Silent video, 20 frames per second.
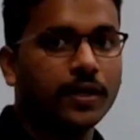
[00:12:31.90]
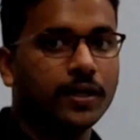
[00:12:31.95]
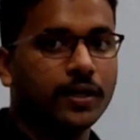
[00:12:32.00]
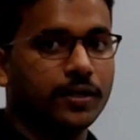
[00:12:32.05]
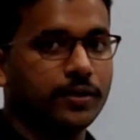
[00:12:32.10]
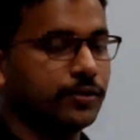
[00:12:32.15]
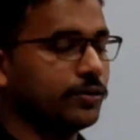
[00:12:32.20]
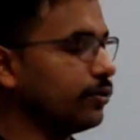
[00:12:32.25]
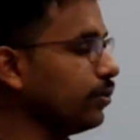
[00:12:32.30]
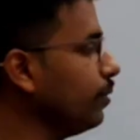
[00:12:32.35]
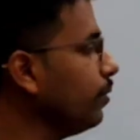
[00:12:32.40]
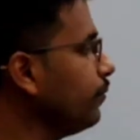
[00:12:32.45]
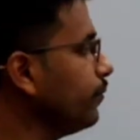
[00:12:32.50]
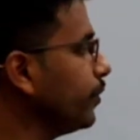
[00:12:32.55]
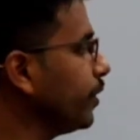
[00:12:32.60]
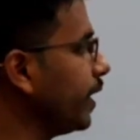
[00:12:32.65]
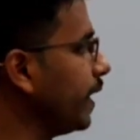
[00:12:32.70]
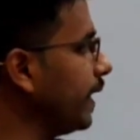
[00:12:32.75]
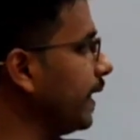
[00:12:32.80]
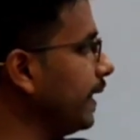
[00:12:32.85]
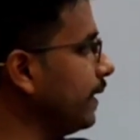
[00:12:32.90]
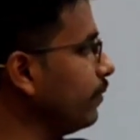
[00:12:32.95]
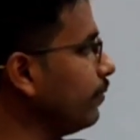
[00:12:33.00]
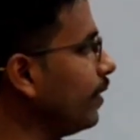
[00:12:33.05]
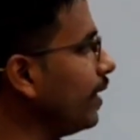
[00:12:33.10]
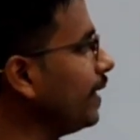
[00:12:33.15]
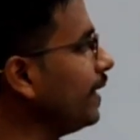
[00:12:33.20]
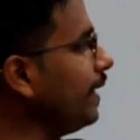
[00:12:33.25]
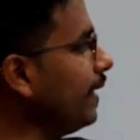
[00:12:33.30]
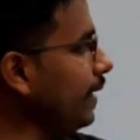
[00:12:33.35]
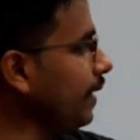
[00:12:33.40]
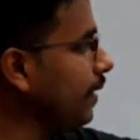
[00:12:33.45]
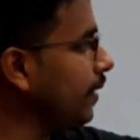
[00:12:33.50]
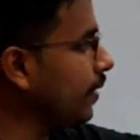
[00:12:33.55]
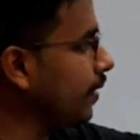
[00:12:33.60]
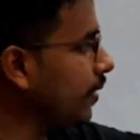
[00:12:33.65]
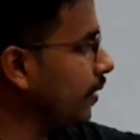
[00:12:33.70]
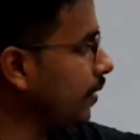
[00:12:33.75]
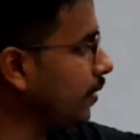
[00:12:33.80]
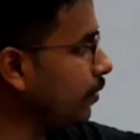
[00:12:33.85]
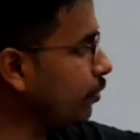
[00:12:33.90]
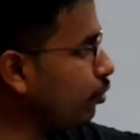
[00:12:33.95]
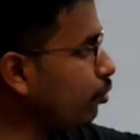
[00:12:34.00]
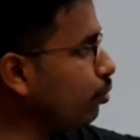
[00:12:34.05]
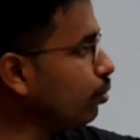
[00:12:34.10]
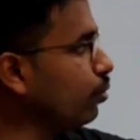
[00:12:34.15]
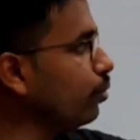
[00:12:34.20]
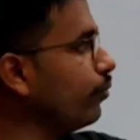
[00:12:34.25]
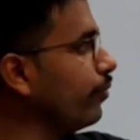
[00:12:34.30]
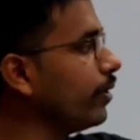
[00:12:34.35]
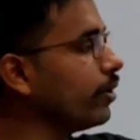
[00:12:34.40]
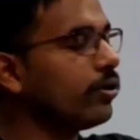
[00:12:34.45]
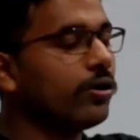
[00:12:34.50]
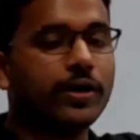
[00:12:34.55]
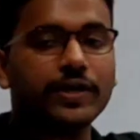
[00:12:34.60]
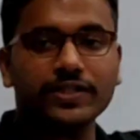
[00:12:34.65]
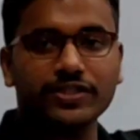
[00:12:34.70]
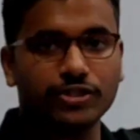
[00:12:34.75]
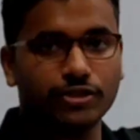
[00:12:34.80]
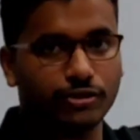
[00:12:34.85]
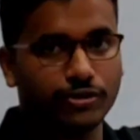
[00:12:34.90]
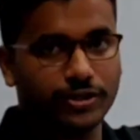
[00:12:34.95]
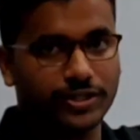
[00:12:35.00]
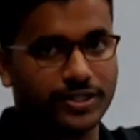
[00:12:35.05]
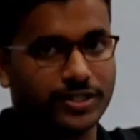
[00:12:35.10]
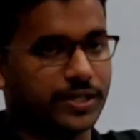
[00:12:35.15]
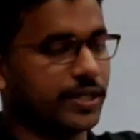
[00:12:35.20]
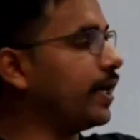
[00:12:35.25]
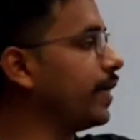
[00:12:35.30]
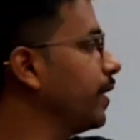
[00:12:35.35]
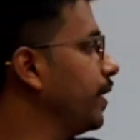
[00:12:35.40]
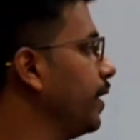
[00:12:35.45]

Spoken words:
So for L1 2 we got 0 star.